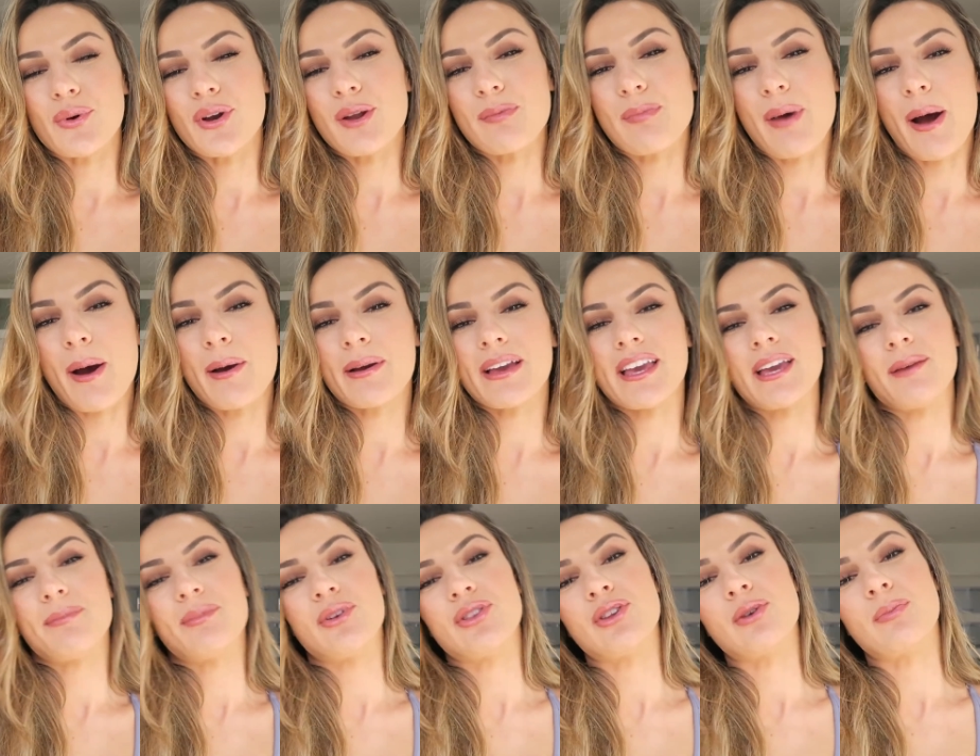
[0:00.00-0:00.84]
all about
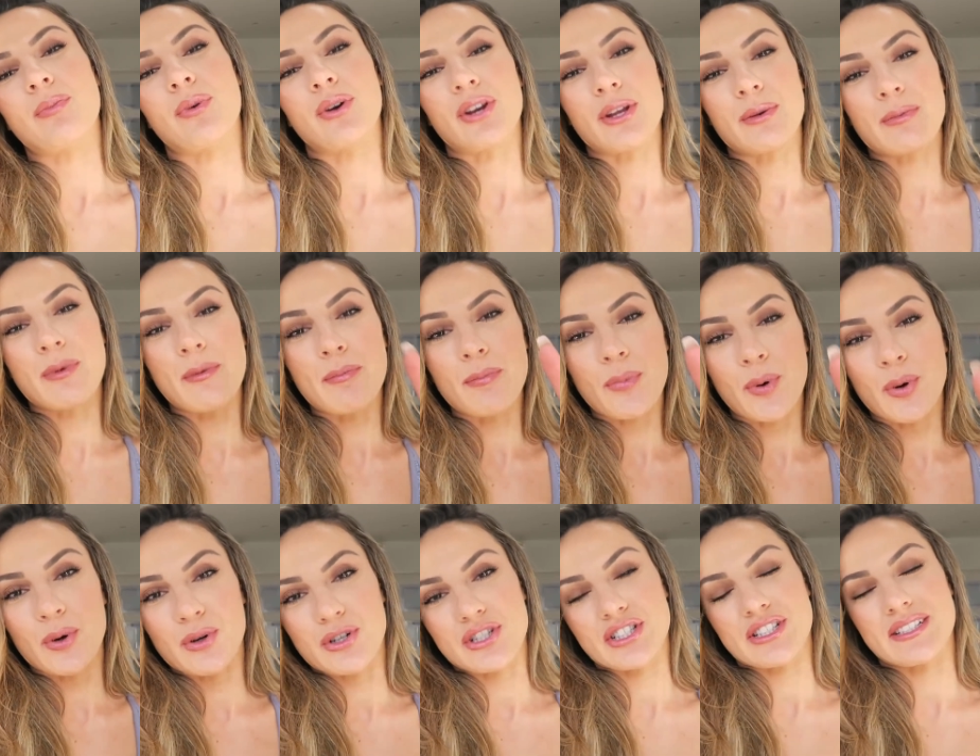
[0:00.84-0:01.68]
keeping your body
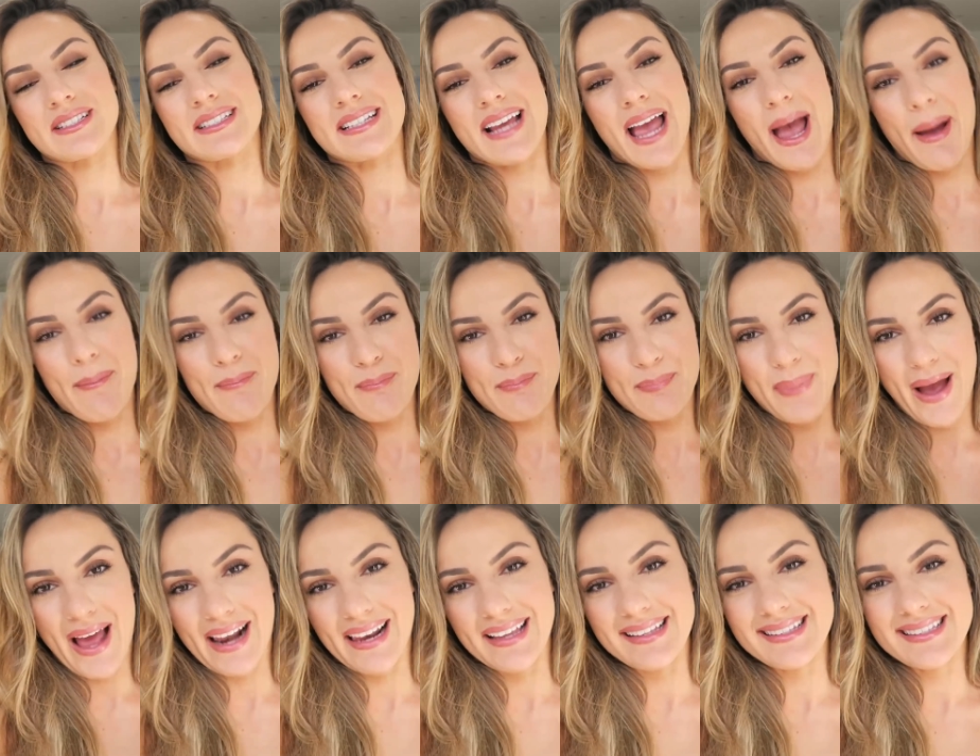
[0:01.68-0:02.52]
proportioned and
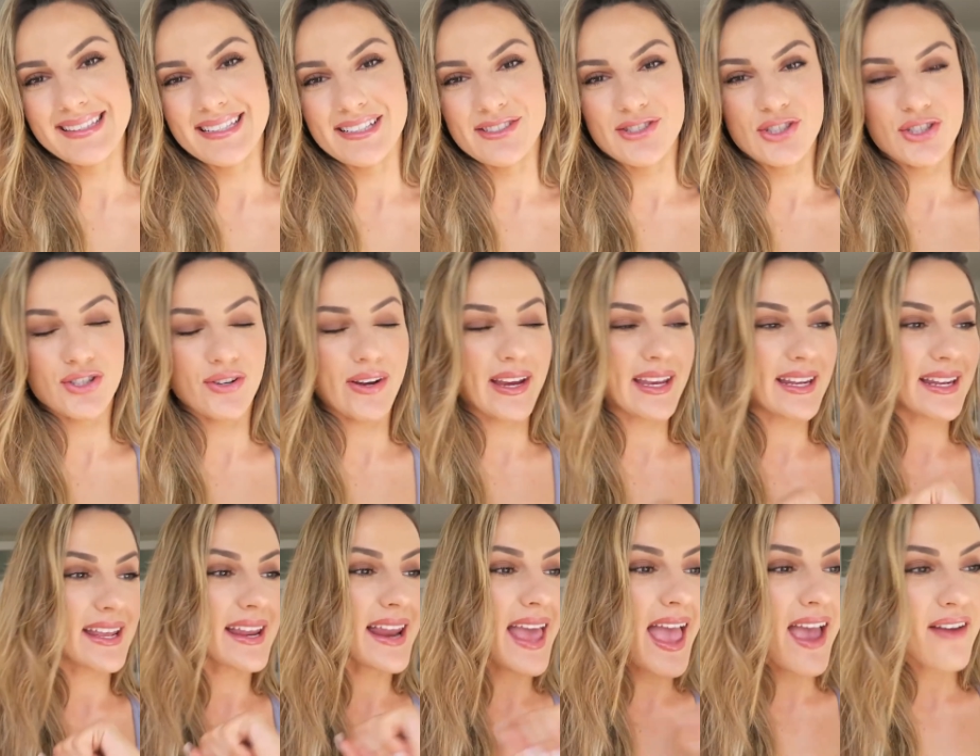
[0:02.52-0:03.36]
balanced and
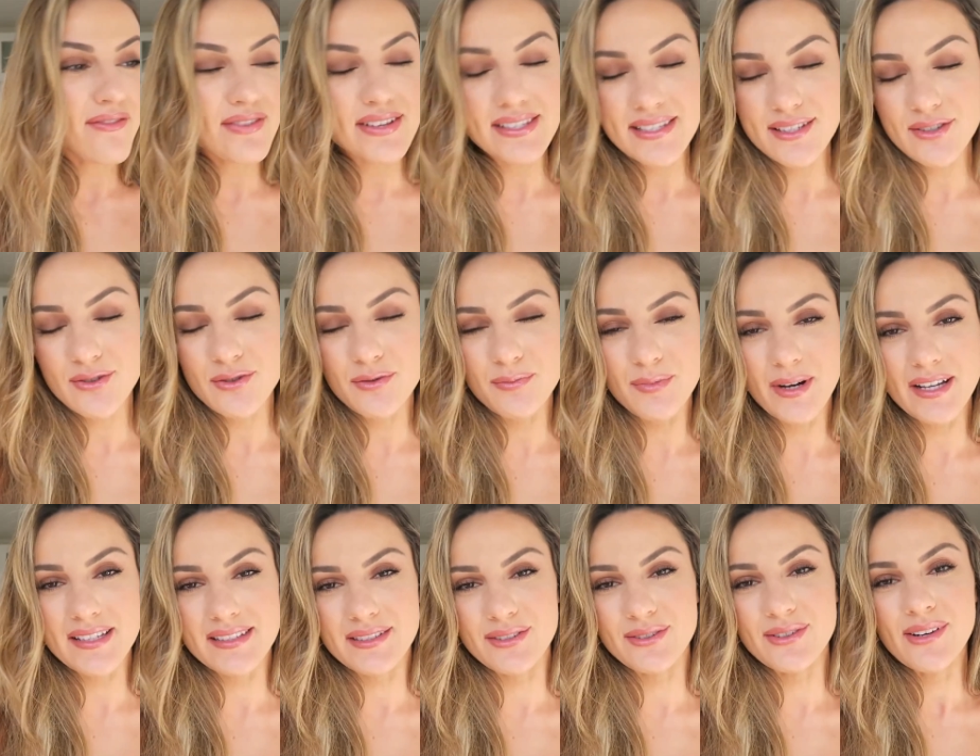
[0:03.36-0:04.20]
training every single
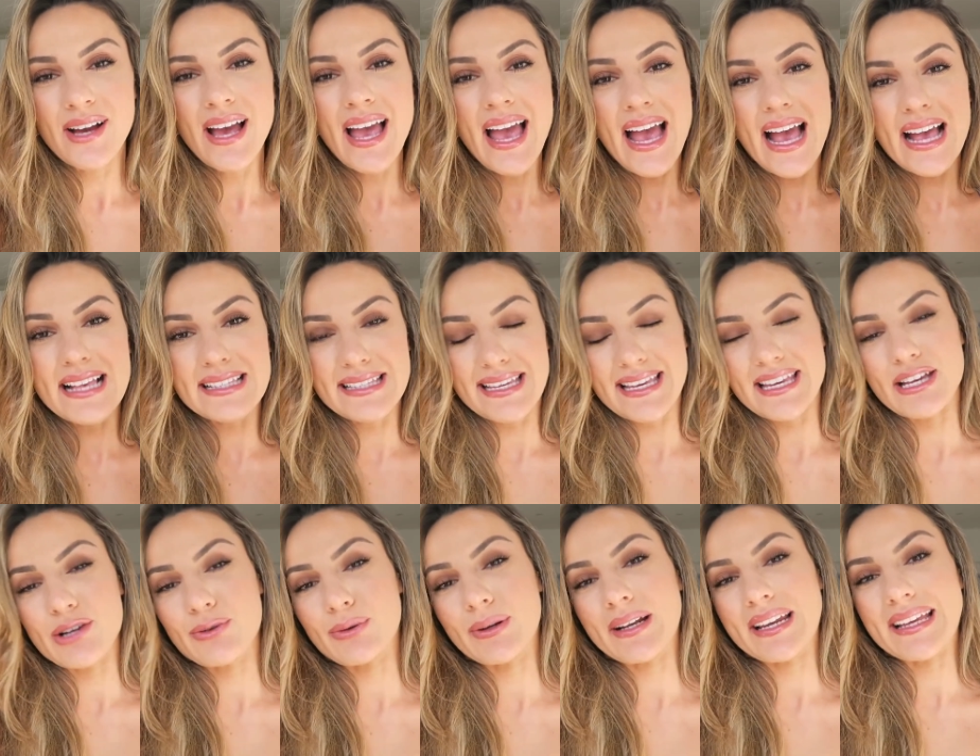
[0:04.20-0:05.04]
muscle as
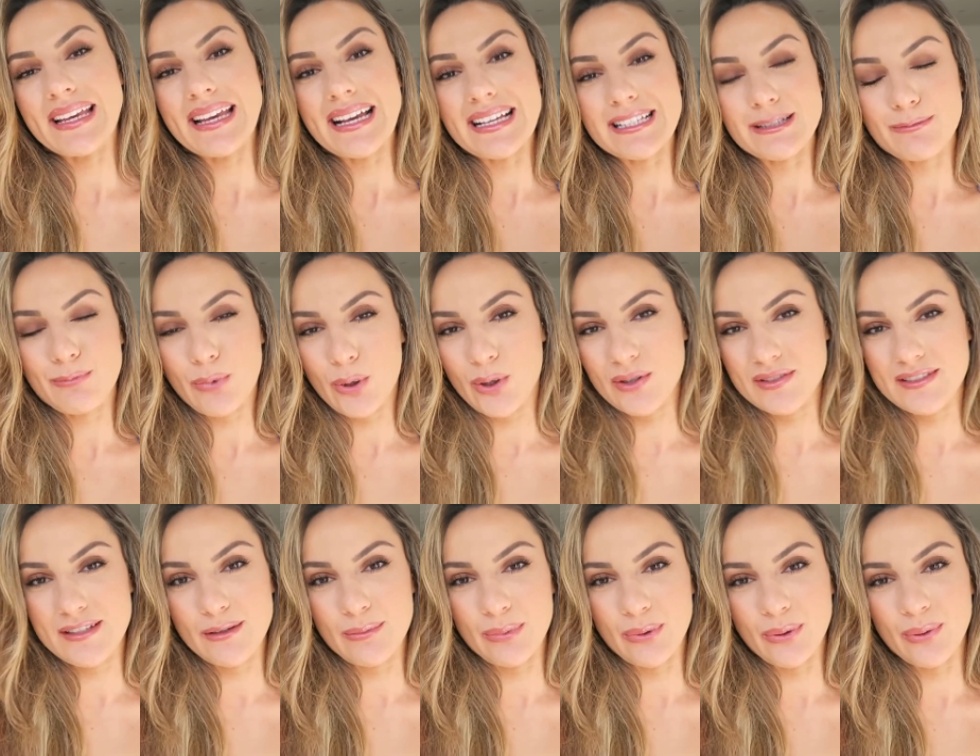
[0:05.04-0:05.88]
equally as
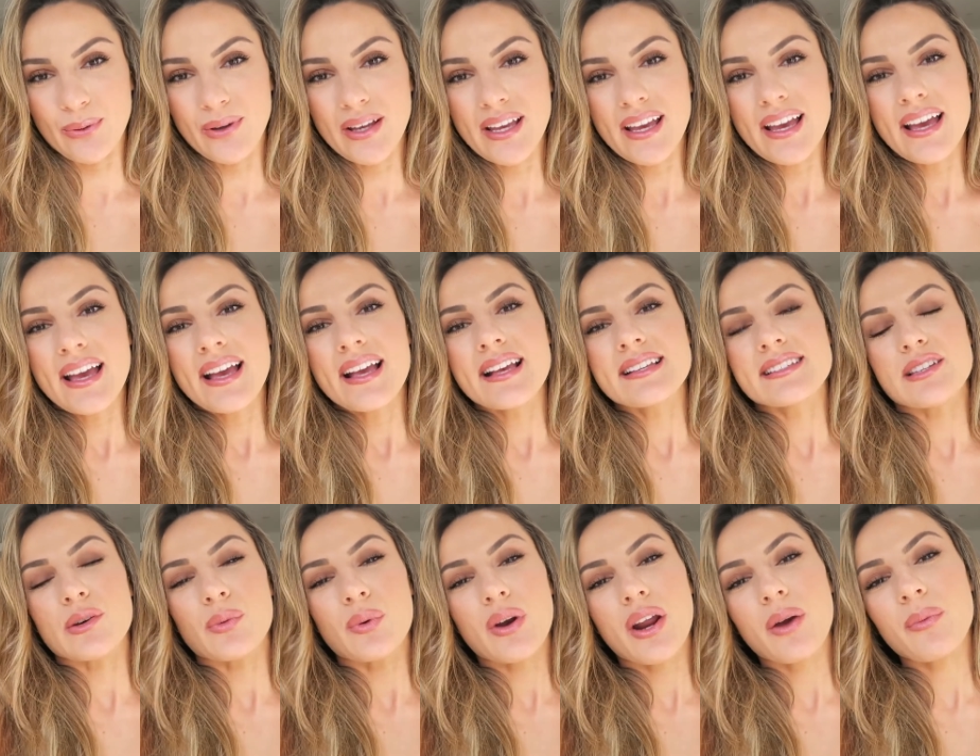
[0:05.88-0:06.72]
possible.
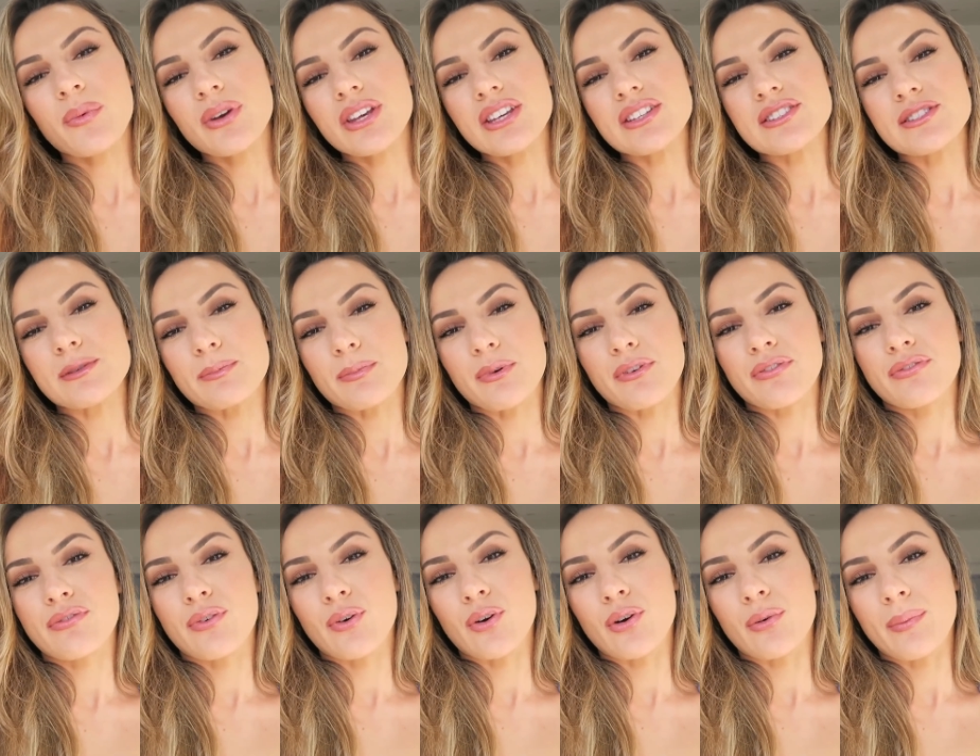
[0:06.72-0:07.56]
So what I want you to
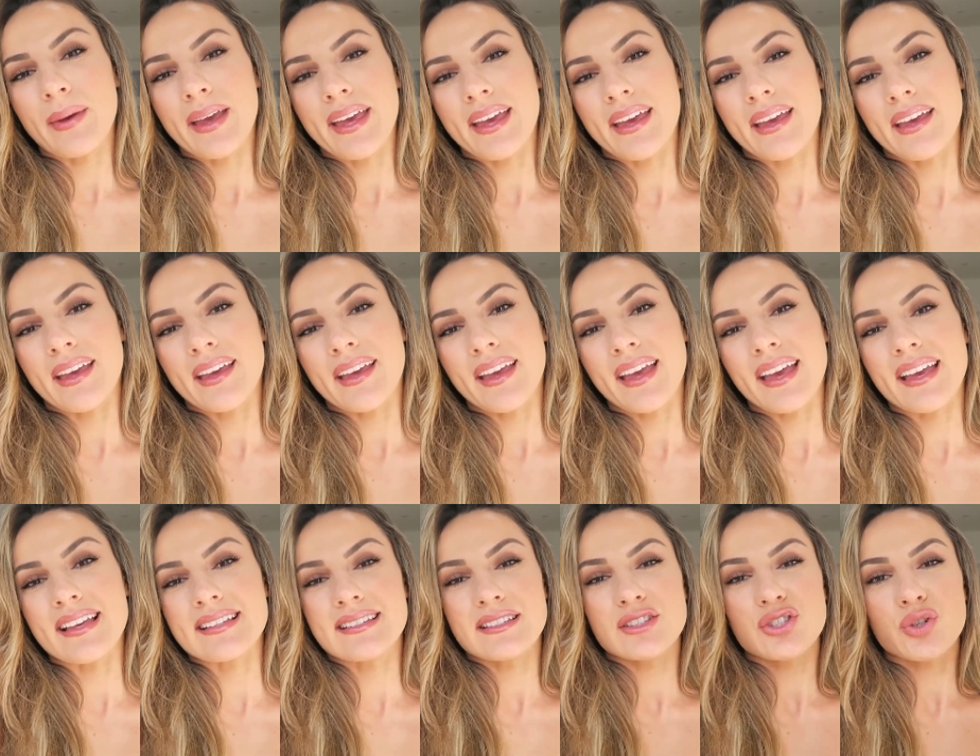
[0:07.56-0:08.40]
perform here
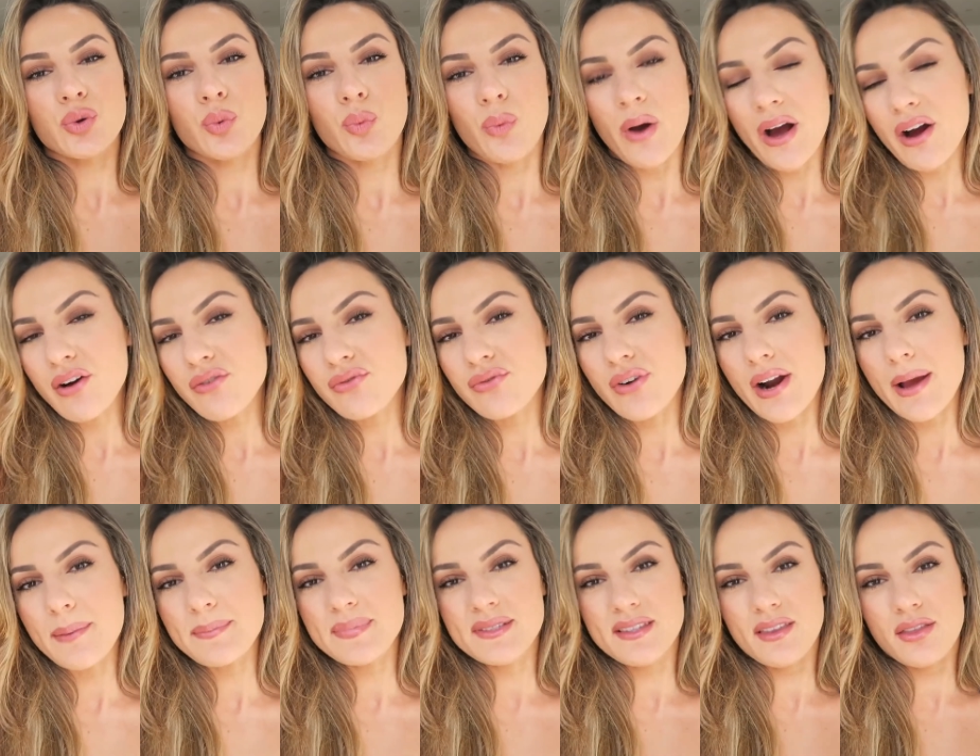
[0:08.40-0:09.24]
is 12
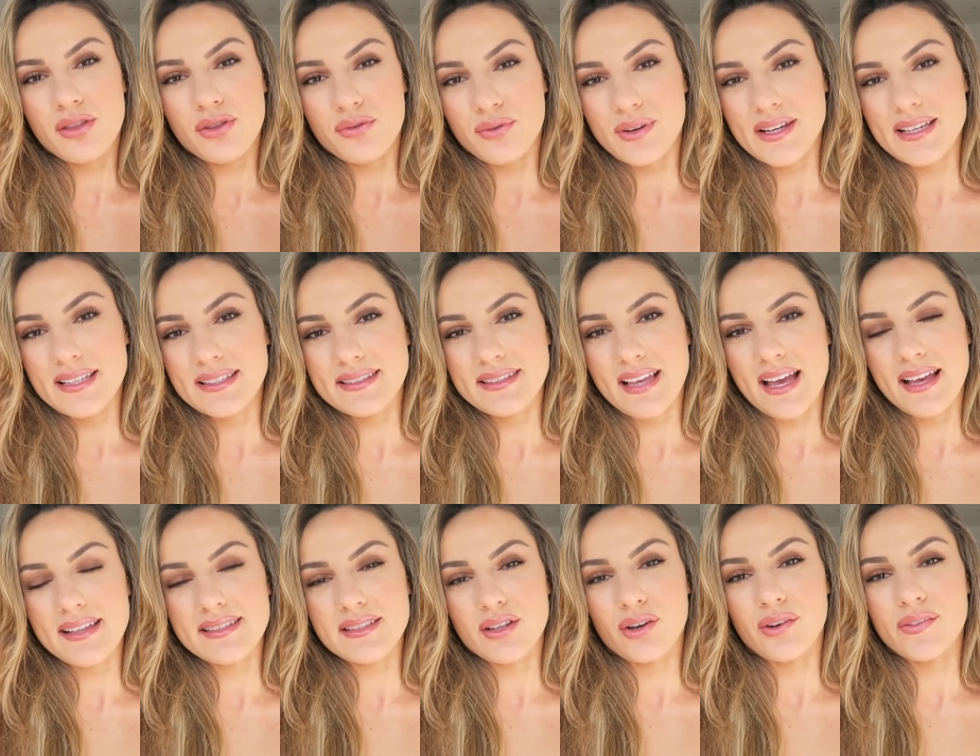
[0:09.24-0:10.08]
reps, 3
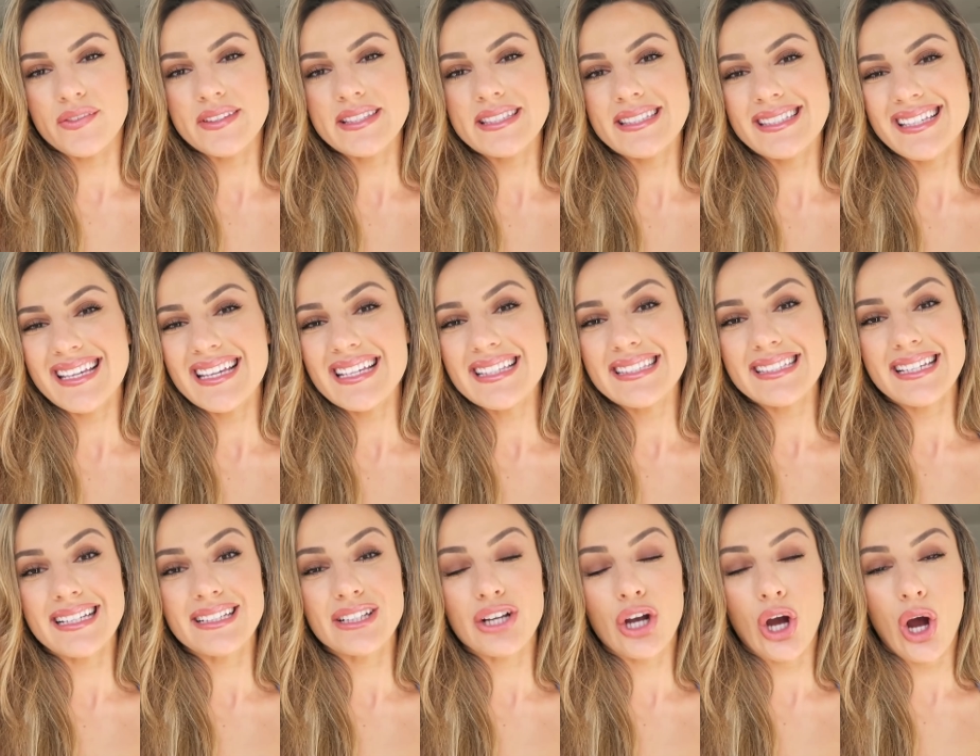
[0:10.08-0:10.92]
sets of
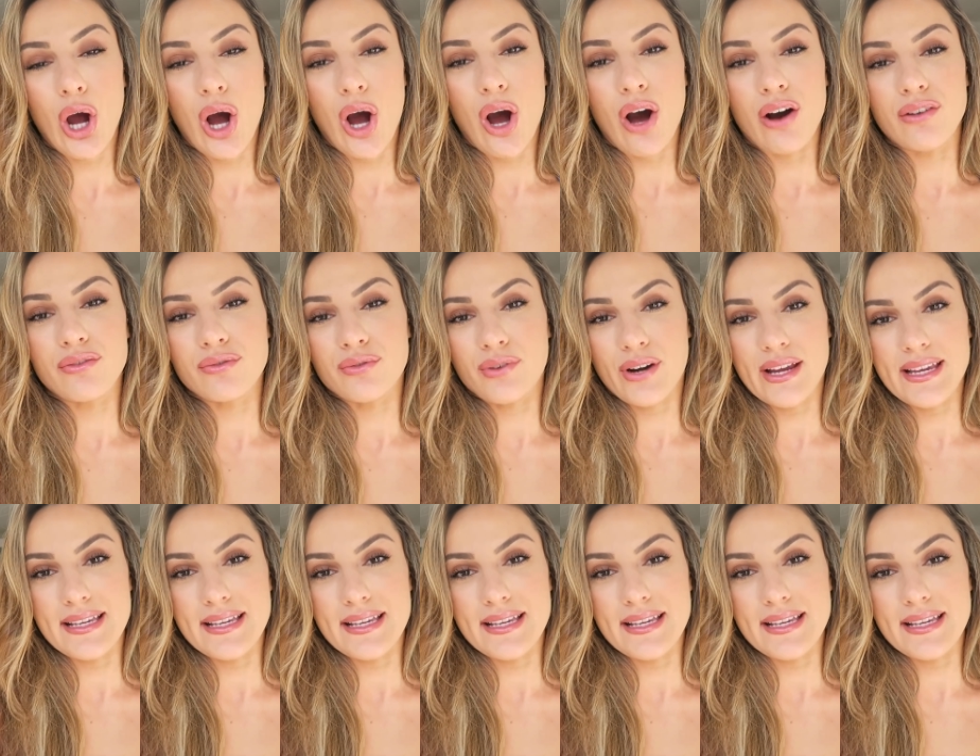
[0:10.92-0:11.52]
seated calf